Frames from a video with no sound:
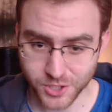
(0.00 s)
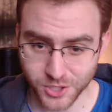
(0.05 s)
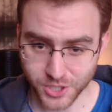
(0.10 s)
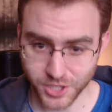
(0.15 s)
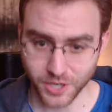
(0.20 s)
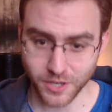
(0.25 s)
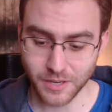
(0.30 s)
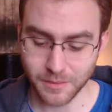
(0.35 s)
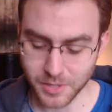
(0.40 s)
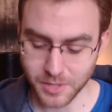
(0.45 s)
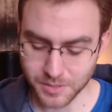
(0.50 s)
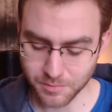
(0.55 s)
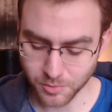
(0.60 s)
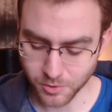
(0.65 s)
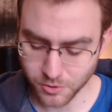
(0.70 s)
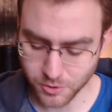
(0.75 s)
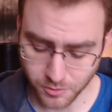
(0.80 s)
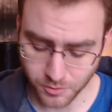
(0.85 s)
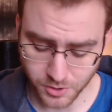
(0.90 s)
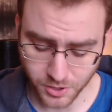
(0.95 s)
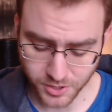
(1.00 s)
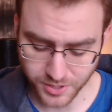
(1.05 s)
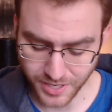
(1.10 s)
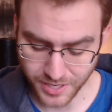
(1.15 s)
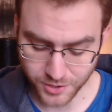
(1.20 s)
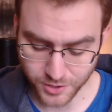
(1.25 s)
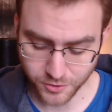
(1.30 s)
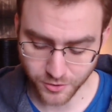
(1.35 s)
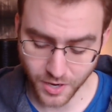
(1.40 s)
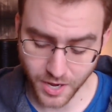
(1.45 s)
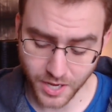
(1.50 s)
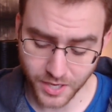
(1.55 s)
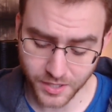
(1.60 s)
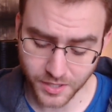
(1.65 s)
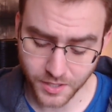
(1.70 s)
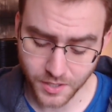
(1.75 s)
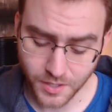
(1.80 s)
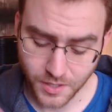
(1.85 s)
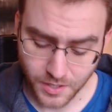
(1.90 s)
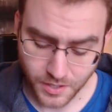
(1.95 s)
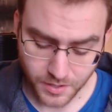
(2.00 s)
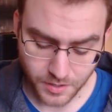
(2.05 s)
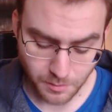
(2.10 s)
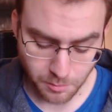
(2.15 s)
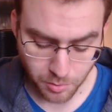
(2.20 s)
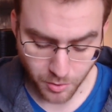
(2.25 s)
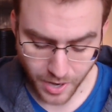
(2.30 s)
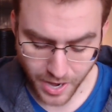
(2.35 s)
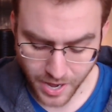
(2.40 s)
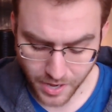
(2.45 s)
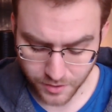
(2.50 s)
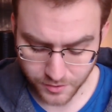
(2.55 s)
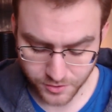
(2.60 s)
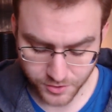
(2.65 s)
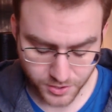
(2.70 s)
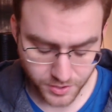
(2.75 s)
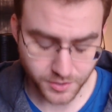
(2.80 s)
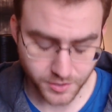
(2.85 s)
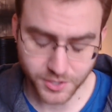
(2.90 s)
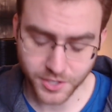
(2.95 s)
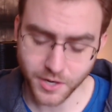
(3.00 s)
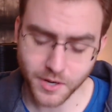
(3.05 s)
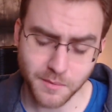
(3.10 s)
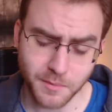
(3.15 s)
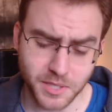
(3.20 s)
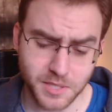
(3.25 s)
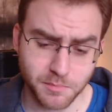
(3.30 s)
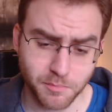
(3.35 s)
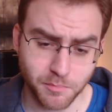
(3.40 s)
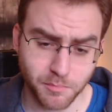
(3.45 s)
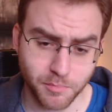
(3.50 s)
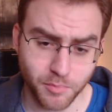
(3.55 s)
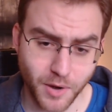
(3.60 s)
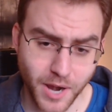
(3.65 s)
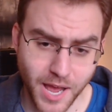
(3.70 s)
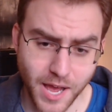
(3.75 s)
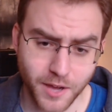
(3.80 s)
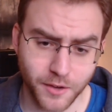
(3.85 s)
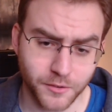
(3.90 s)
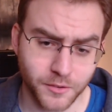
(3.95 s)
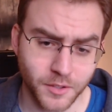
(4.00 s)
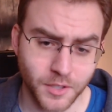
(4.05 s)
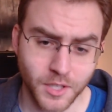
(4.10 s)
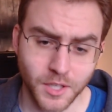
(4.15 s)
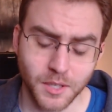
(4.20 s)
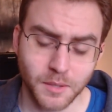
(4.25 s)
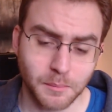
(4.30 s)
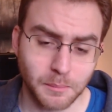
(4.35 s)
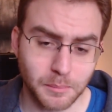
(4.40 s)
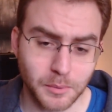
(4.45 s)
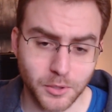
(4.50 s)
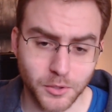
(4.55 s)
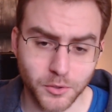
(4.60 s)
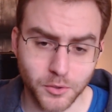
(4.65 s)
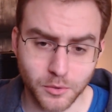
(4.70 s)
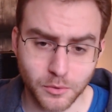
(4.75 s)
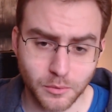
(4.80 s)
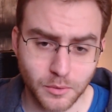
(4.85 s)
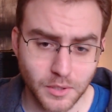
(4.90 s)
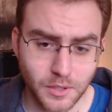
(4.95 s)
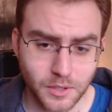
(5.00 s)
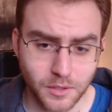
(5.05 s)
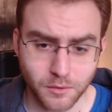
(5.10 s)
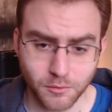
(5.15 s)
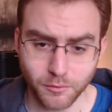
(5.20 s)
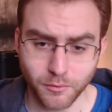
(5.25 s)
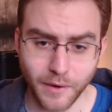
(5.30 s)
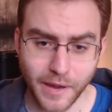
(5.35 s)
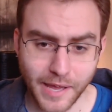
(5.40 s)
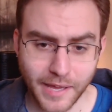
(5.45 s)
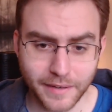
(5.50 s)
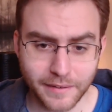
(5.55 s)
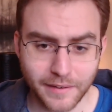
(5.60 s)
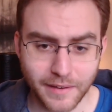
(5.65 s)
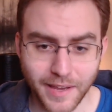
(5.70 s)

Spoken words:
Cherry MX Blue switches. I had tried the Cherry MX Brown, Blue, Red.